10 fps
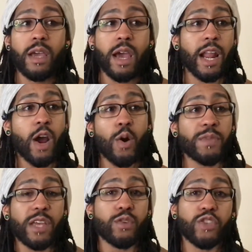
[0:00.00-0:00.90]
And I hope
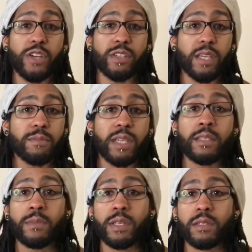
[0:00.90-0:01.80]
that you share the same
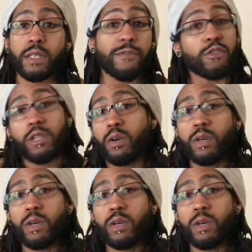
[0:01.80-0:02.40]
sentiments. And if you don't,